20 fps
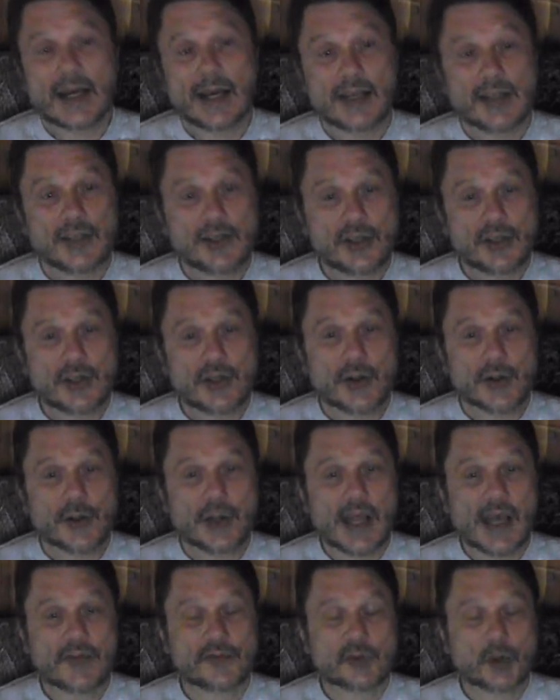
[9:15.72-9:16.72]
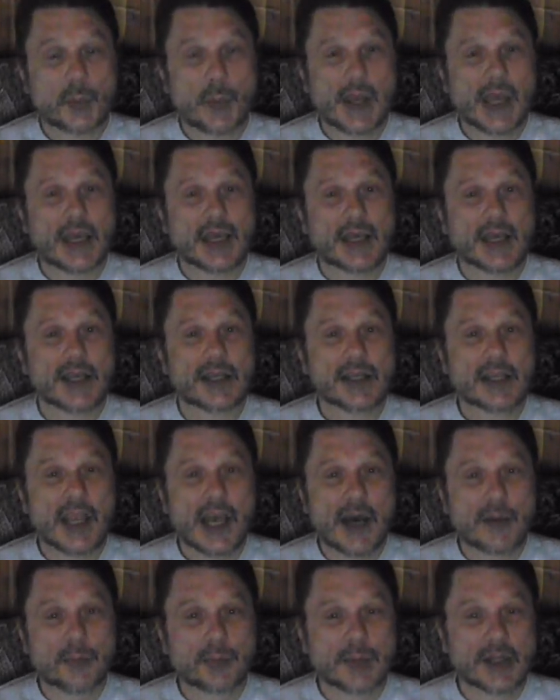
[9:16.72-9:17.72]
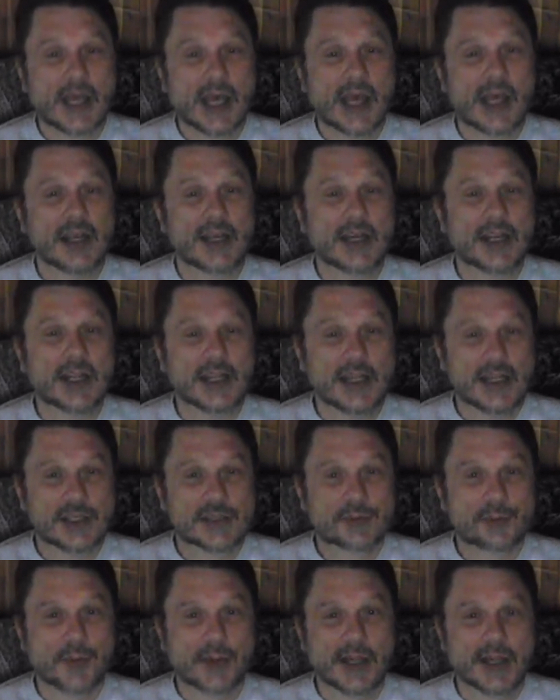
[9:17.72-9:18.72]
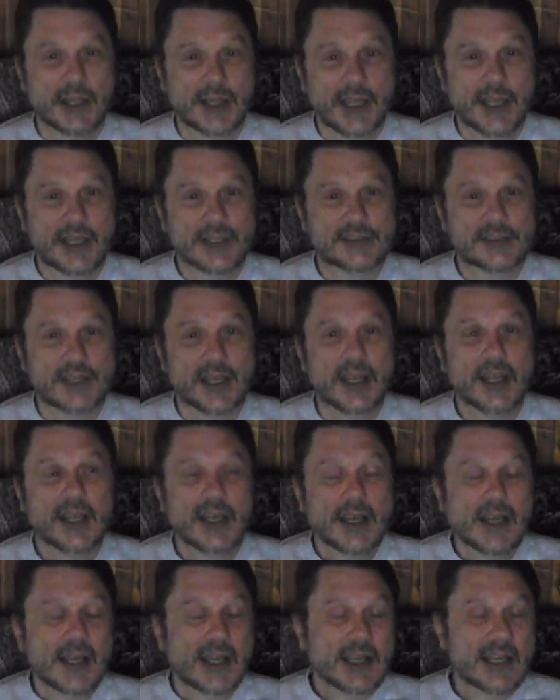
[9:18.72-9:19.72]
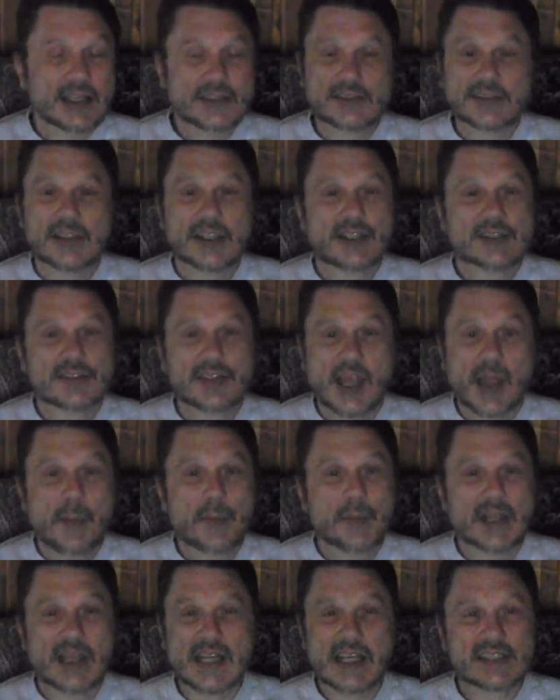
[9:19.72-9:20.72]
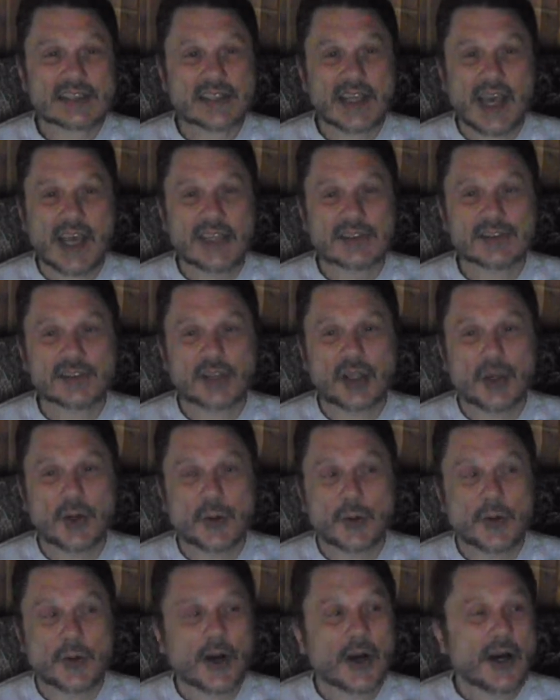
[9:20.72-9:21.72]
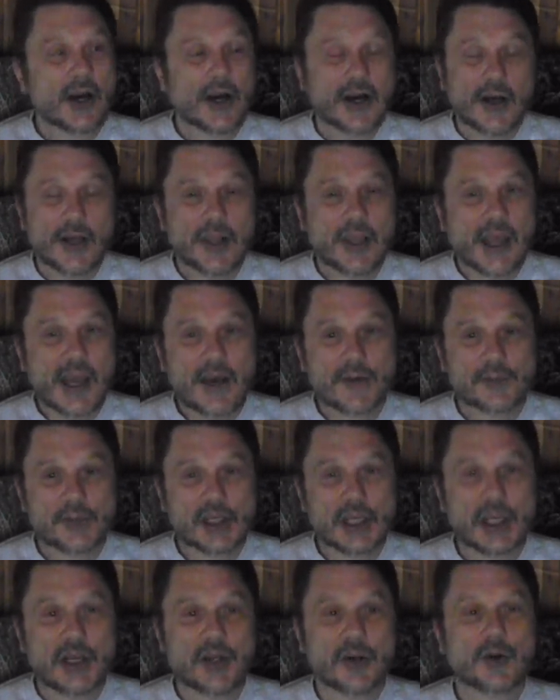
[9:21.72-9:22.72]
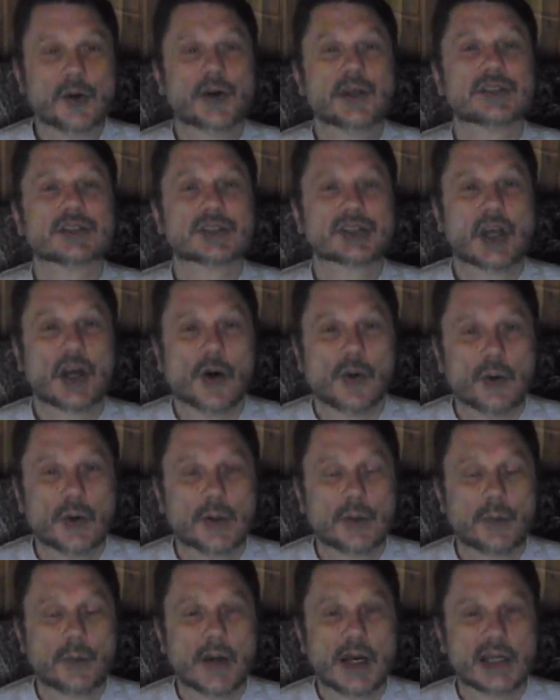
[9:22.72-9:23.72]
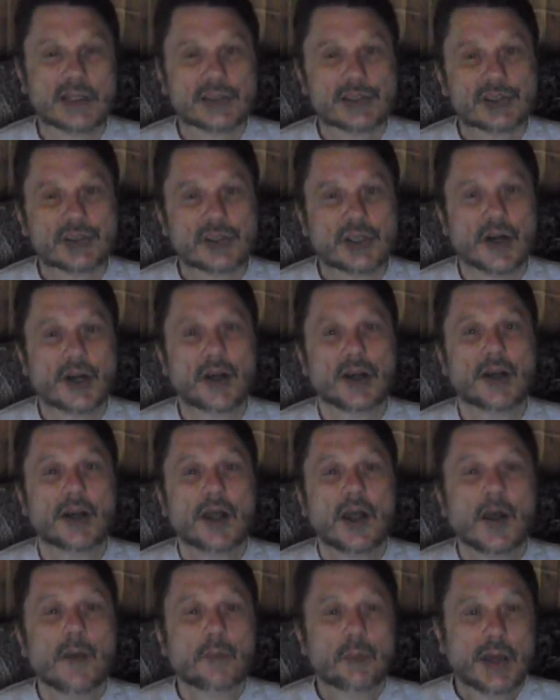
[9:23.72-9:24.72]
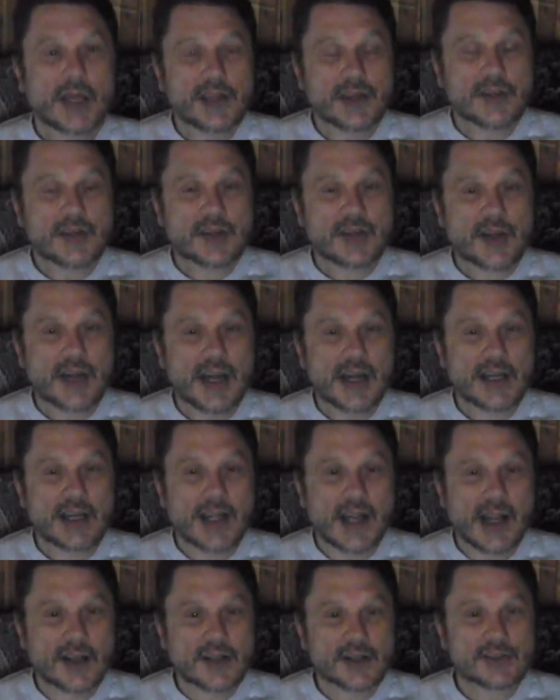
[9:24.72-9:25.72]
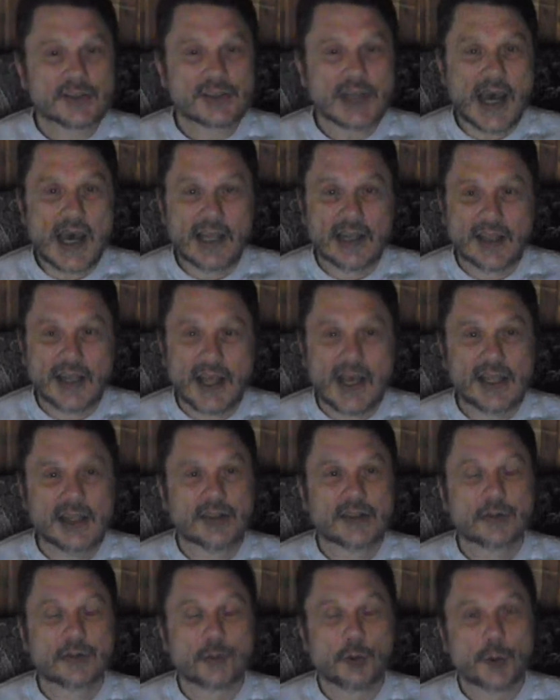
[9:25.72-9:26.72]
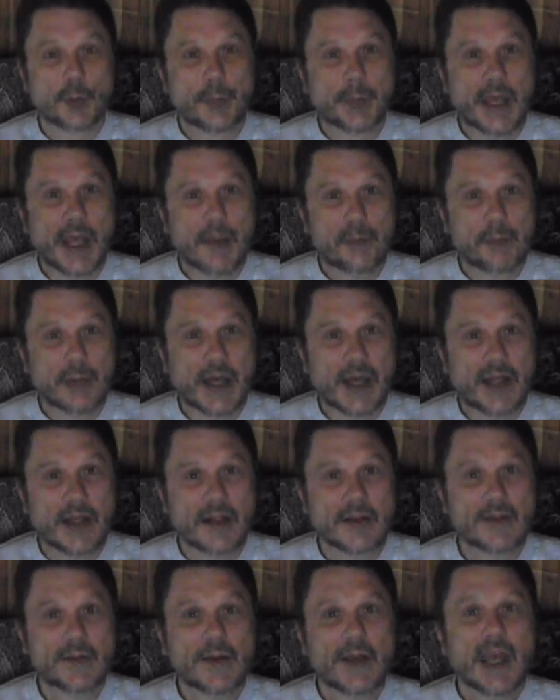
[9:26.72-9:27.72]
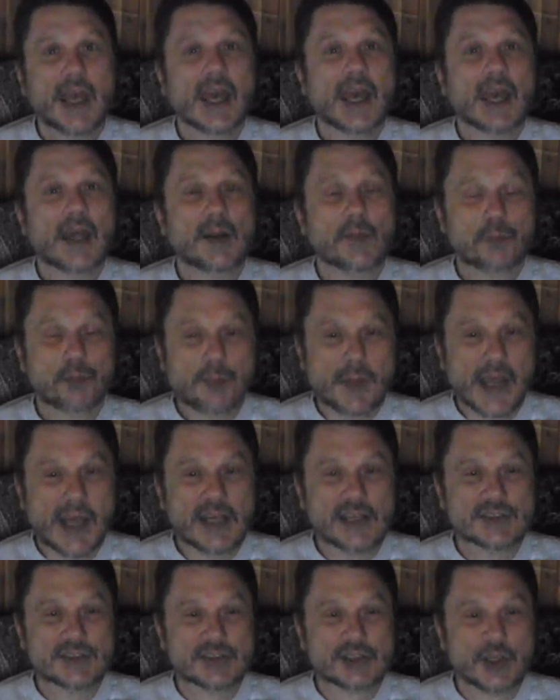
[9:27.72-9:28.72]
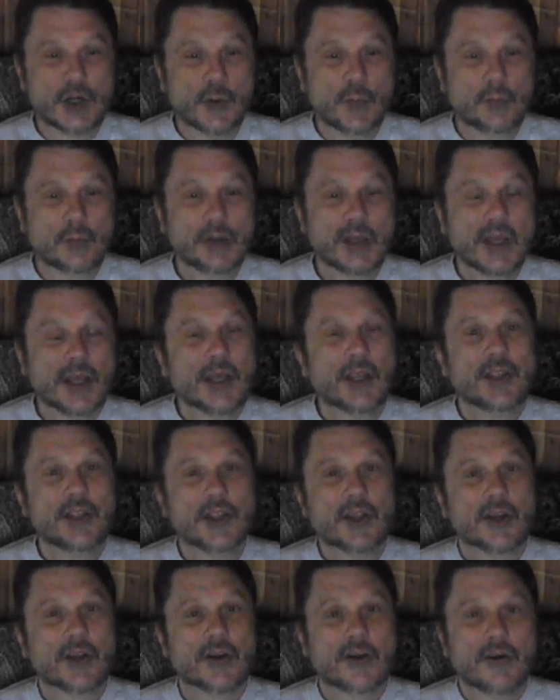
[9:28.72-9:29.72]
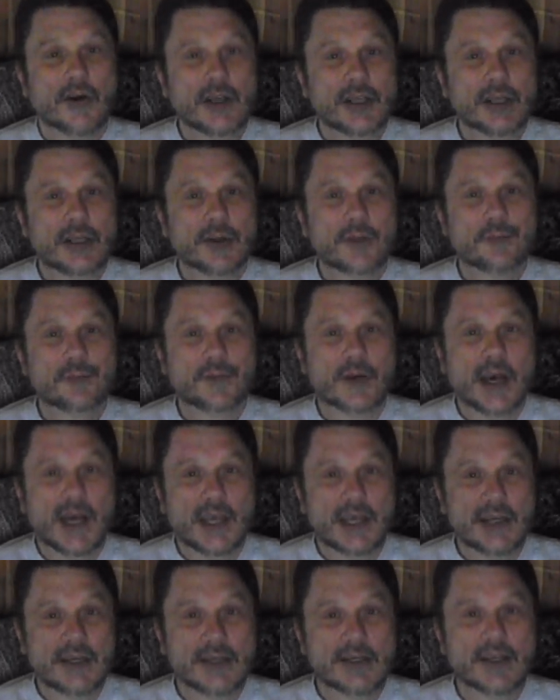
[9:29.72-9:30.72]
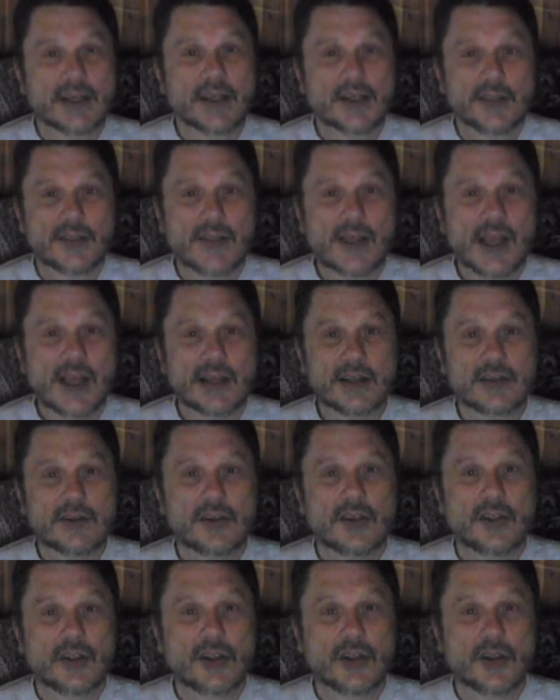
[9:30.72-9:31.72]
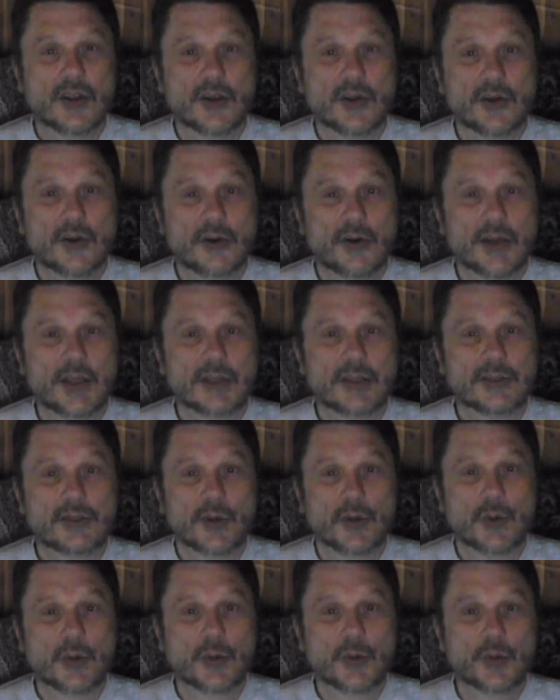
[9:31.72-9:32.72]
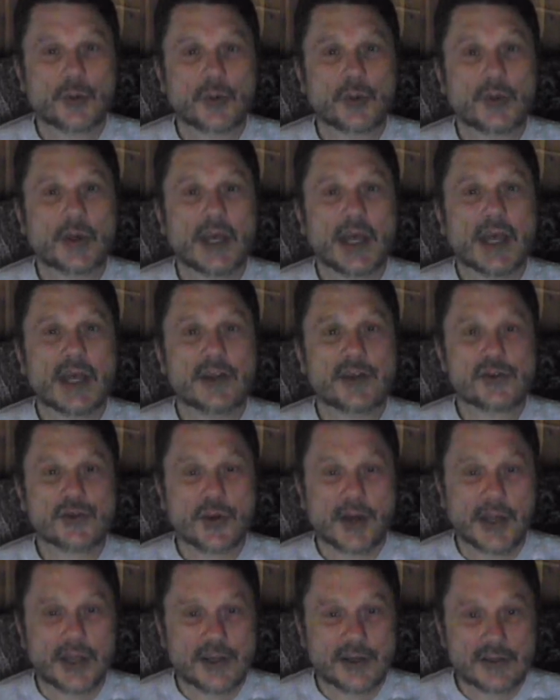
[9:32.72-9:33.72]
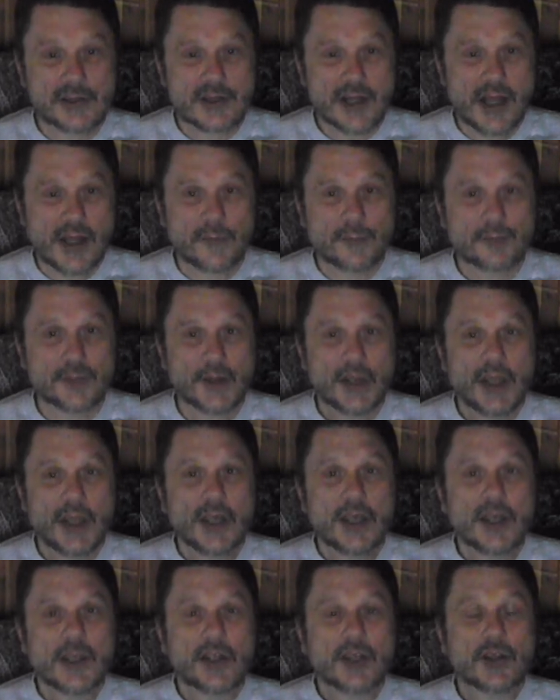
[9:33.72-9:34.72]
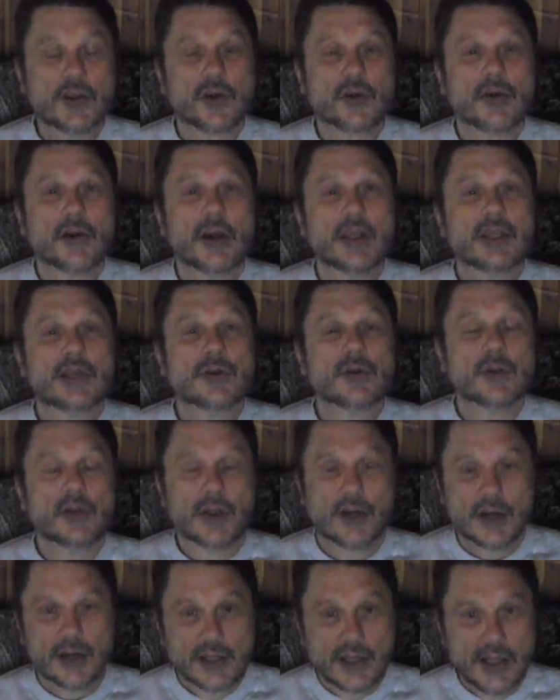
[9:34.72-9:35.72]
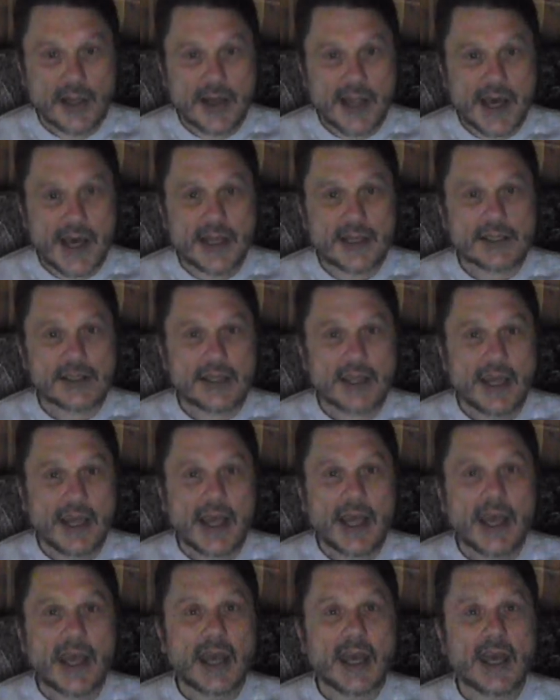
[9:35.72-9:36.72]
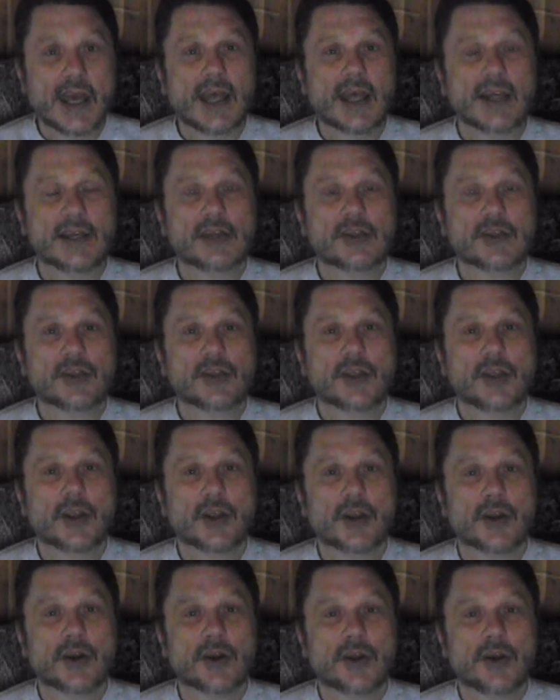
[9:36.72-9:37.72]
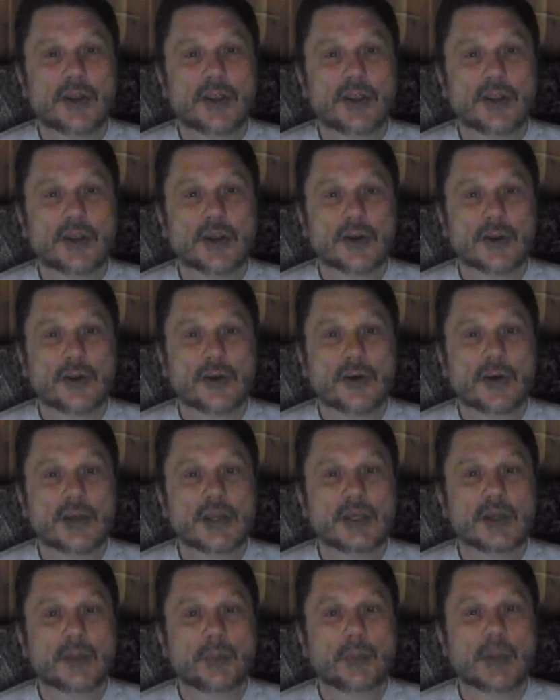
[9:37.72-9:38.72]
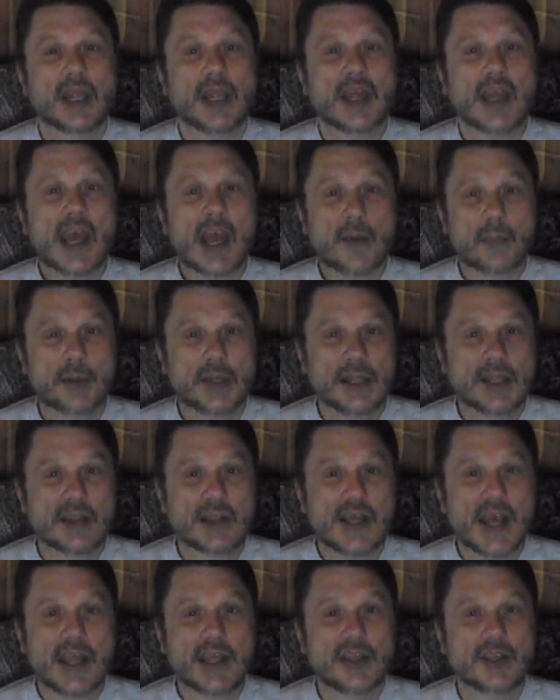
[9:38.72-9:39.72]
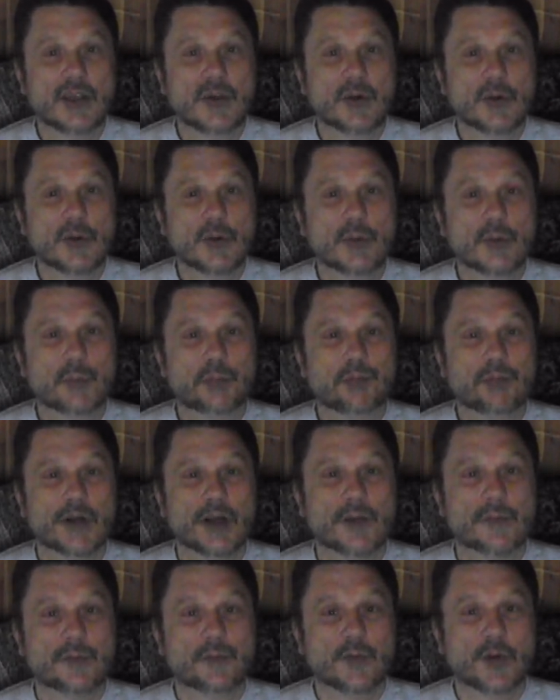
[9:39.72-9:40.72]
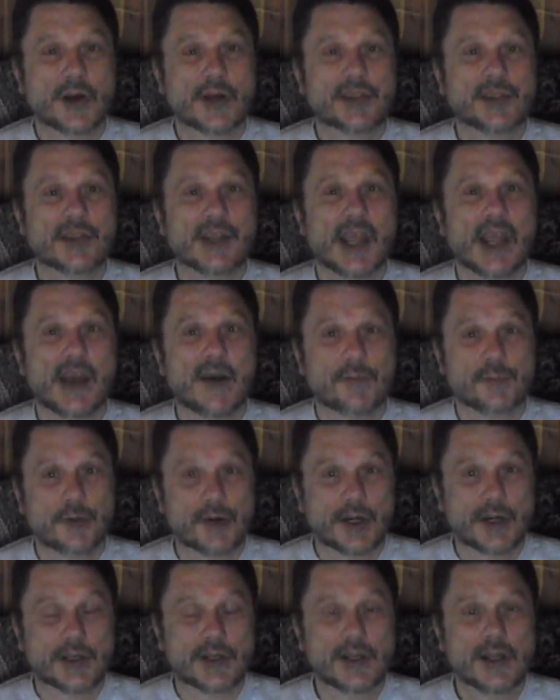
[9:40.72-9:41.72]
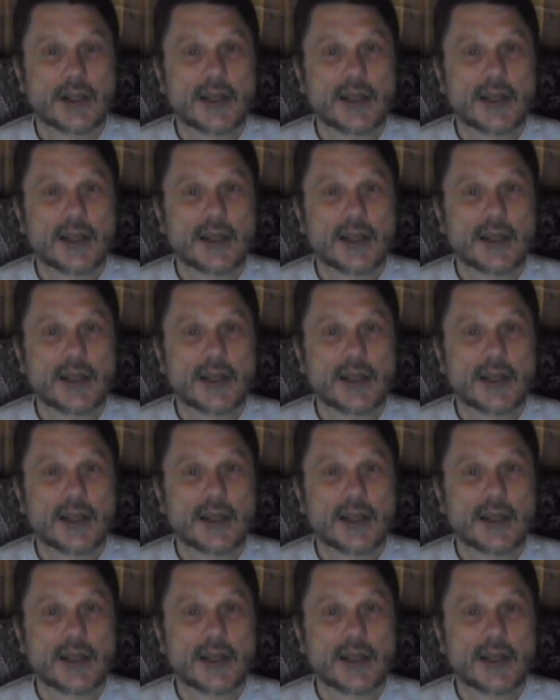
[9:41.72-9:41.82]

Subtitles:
you don't have to make it complicated. It's really easy. It's the same in this case too. All you have to do is go and register, pay the $10 online through PayPal, and bang zoom, you're going to find that you're going to enjoy yourself, you're going to learn a lot, and you're going to be happy that you put forth the effort.